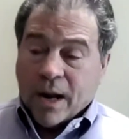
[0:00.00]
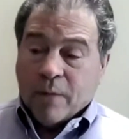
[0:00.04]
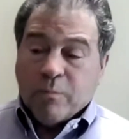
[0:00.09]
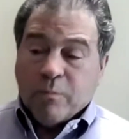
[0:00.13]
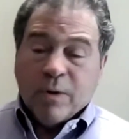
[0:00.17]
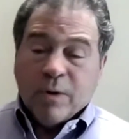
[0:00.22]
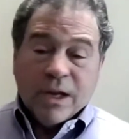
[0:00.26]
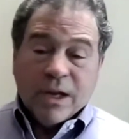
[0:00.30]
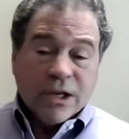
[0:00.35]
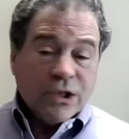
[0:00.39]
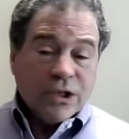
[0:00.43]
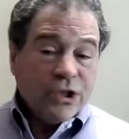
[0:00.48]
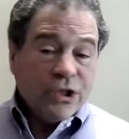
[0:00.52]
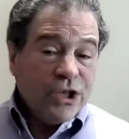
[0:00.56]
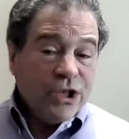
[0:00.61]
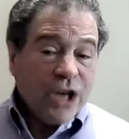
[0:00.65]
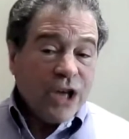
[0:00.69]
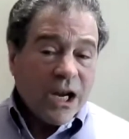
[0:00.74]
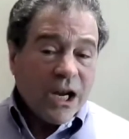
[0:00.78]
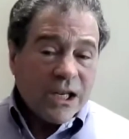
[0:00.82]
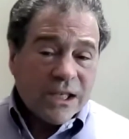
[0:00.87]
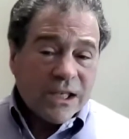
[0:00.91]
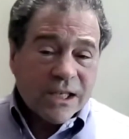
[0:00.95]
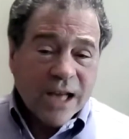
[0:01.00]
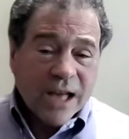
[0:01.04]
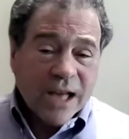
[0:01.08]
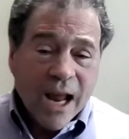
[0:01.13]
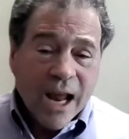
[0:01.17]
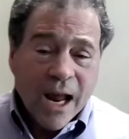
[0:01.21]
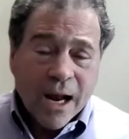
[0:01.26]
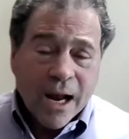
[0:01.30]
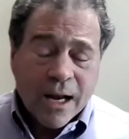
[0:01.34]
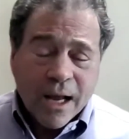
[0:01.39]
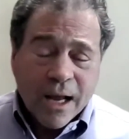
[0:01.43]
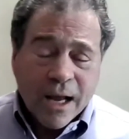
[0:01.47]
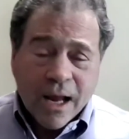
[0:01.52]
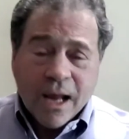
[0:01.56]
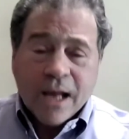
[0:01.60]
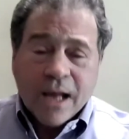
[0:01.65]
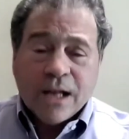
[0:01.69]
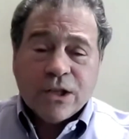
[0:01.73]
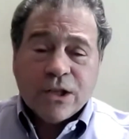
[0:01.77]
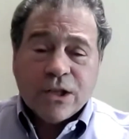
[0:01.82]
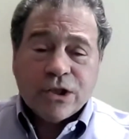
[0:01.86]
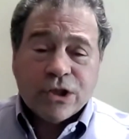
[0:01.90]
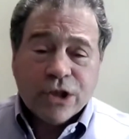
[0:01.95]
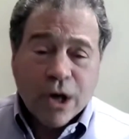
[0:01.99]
and we had just had a